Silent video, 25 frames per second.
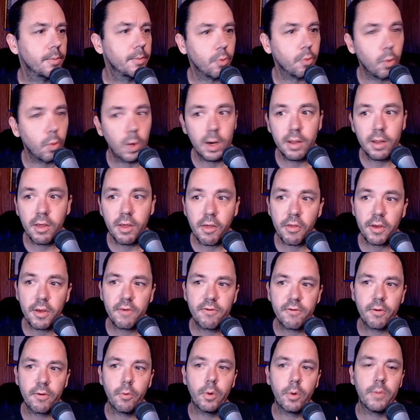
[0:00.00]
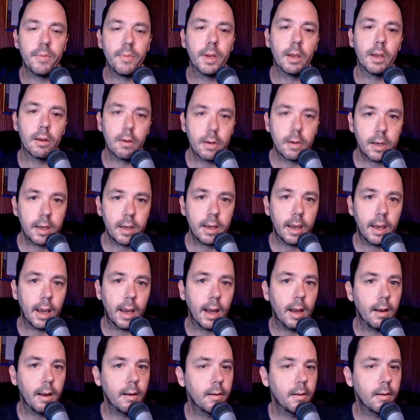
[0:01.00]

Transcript: One of the things that we've been looking at